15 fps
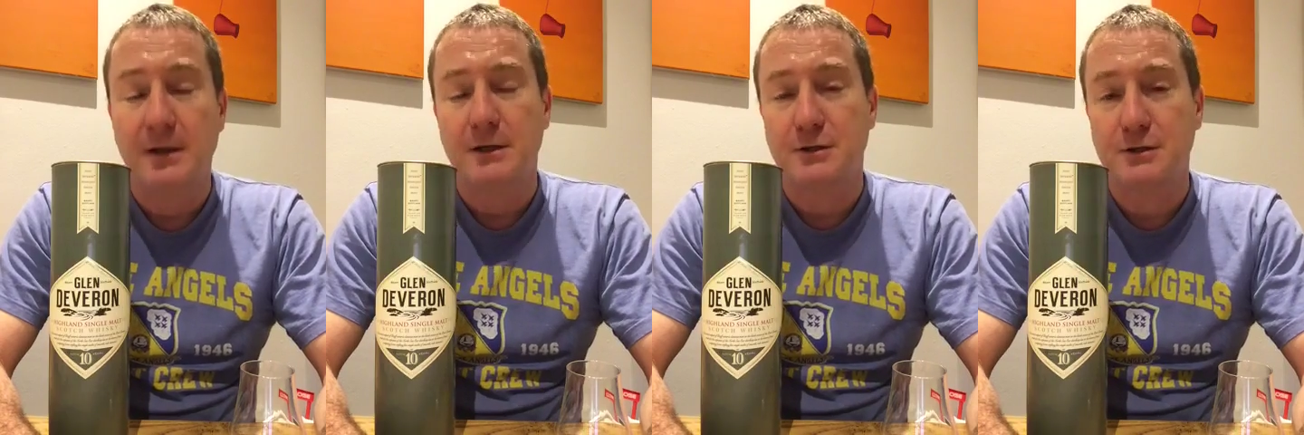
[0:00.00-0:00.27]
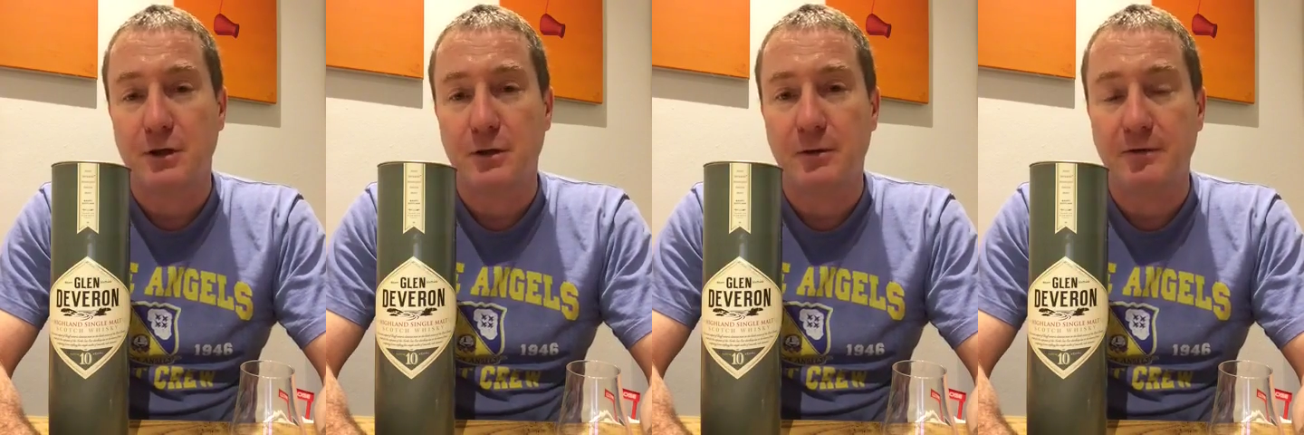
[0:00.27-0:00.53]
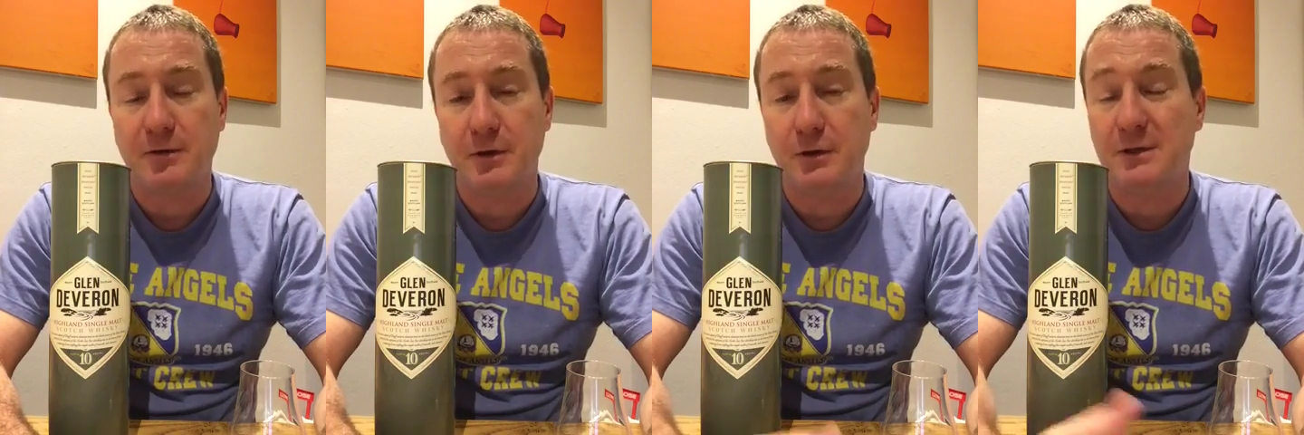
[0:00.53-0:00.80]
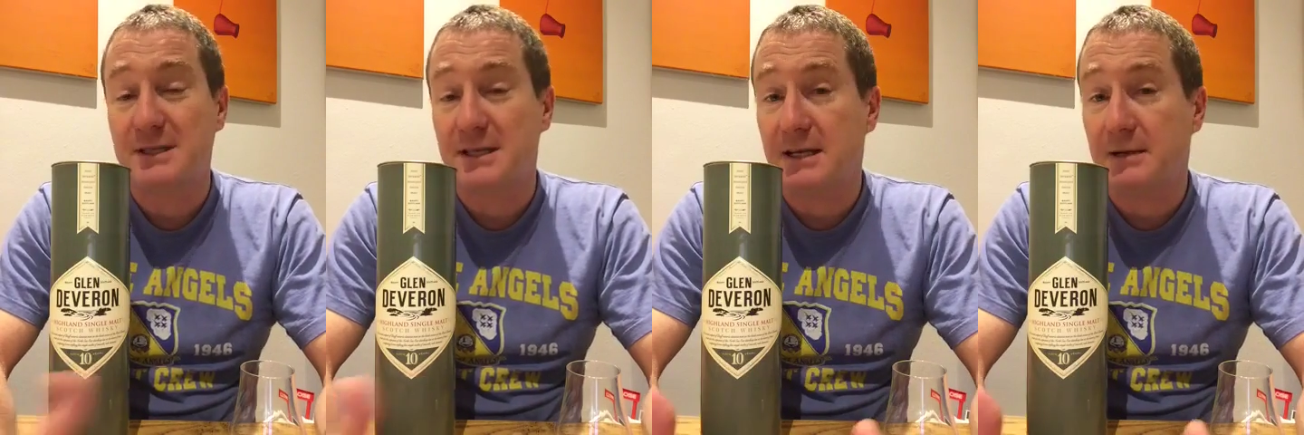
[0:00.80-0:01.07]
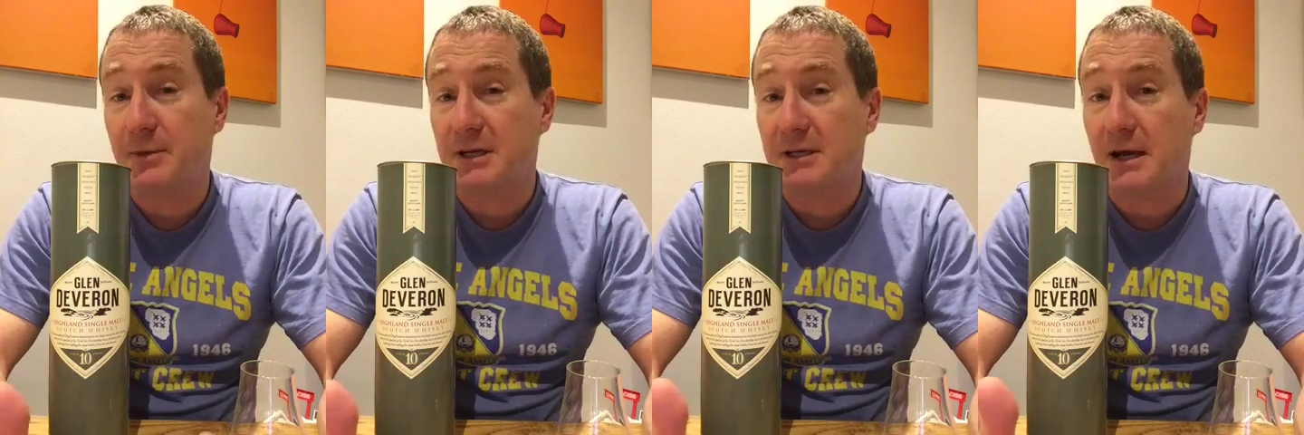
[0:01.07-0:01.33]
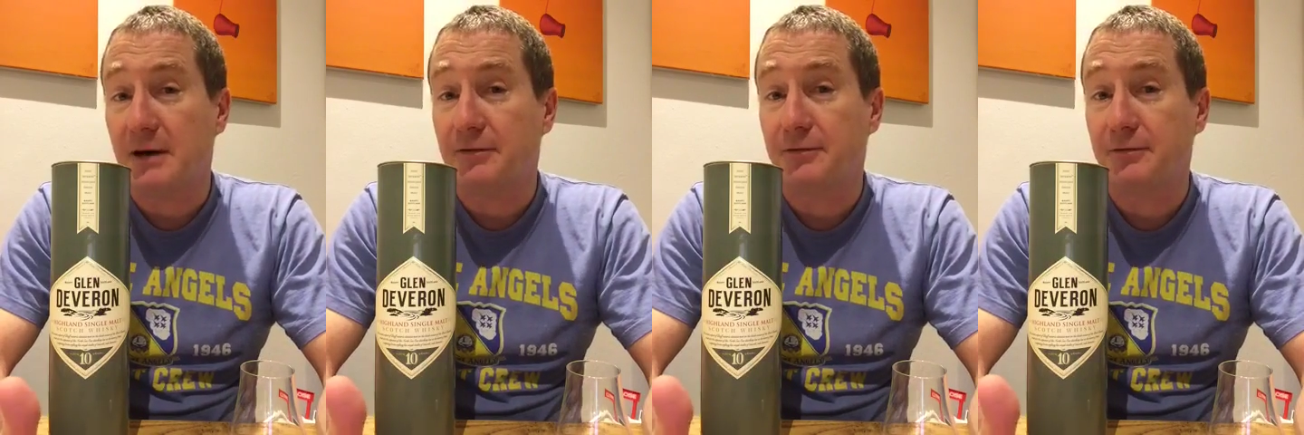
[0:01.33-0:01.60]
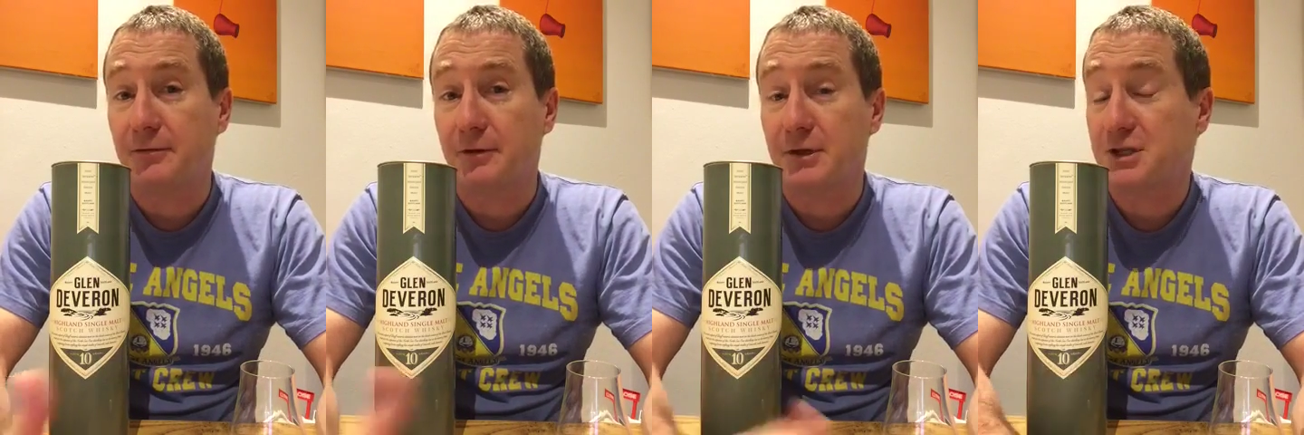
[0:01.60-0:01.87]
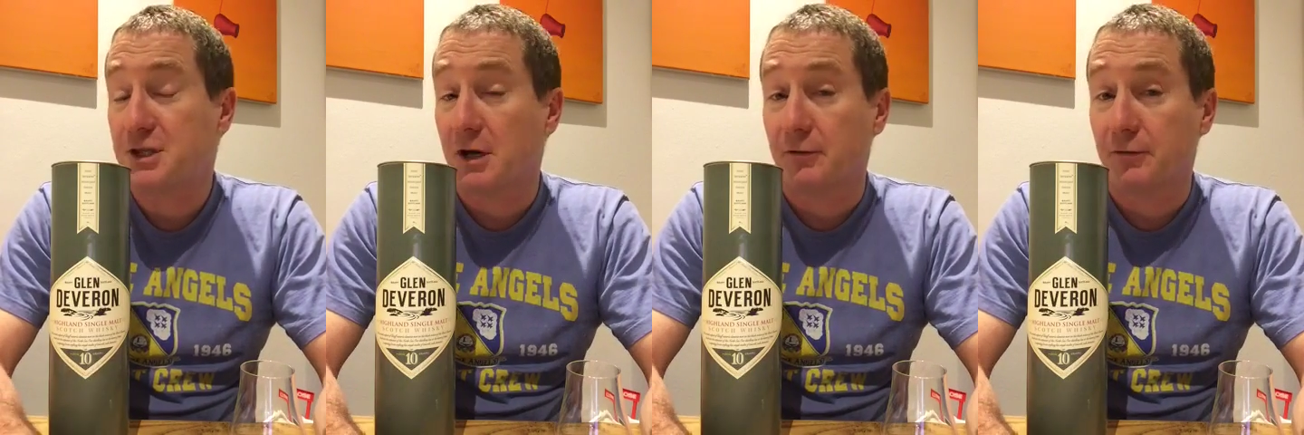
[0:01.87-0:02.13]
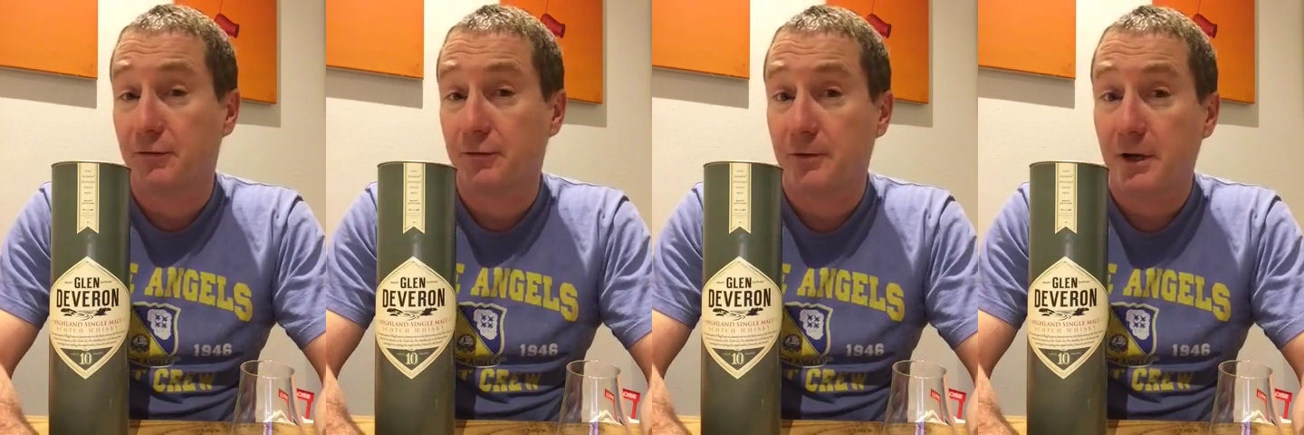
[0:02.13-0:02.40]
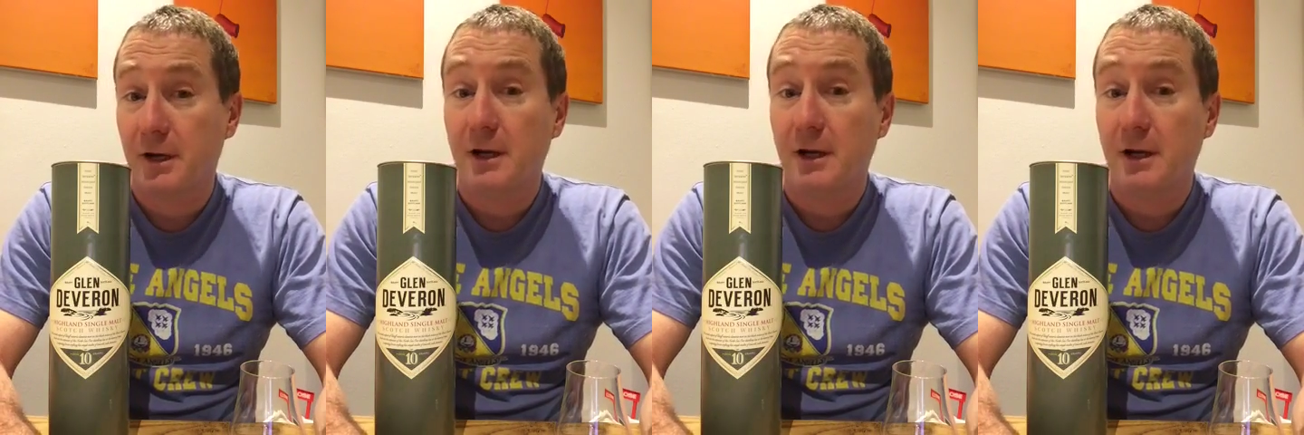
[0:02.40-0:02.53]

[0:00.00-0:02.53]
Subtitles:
So if you do see a Macduff on the shelf,